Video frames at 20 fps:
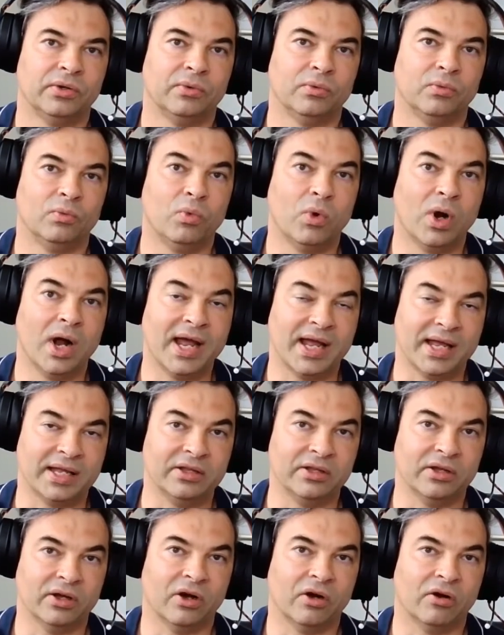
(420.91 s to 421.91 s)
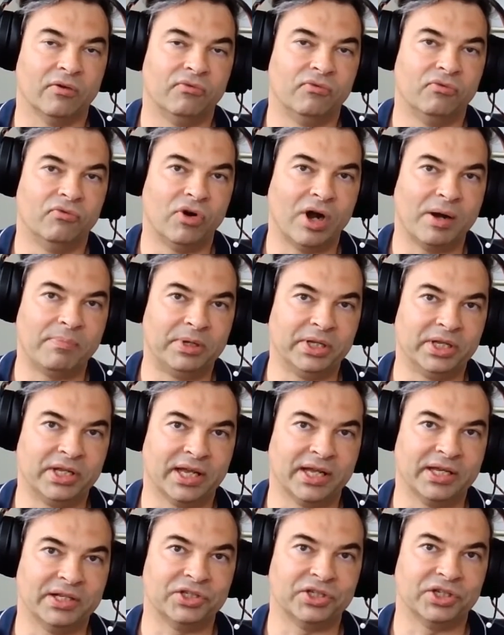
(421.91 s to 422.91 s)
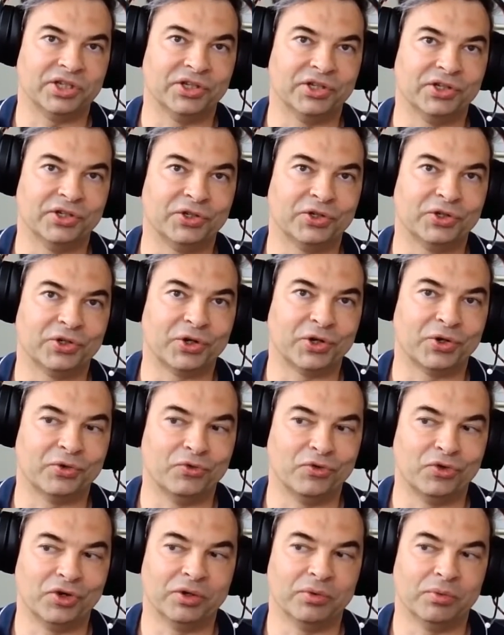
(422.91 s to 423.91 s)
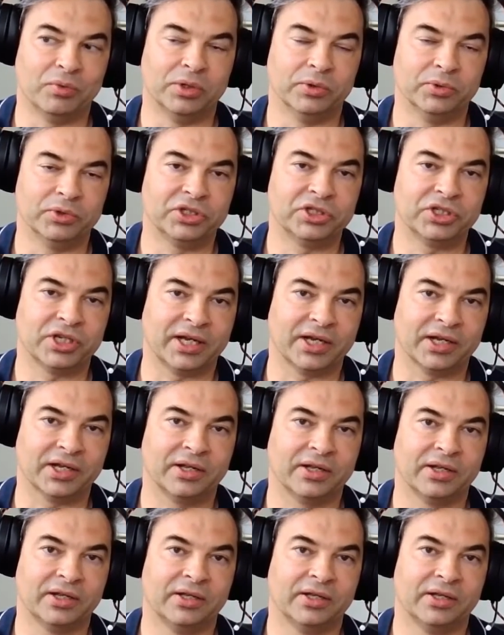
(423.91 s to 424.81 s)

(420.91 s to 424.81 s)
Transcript: way of replicating a real world attack.